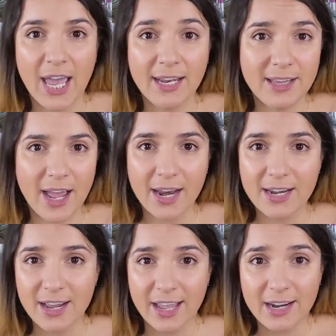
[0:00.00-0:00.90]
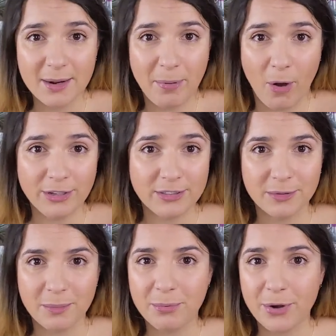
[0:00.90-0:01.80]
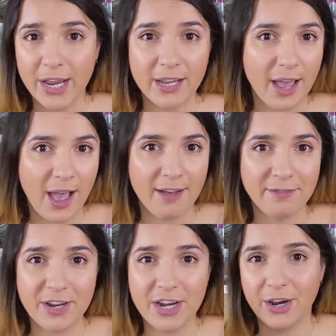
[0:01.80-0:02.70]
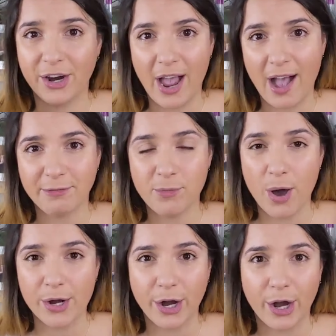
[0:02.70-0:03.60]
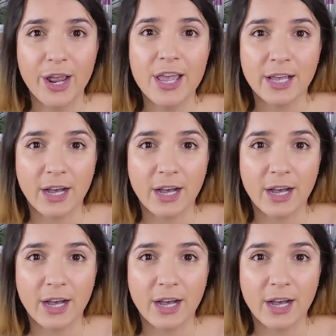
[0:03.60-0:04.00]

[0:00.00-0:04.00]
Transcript: And then in a pot, bring half vinegar, half water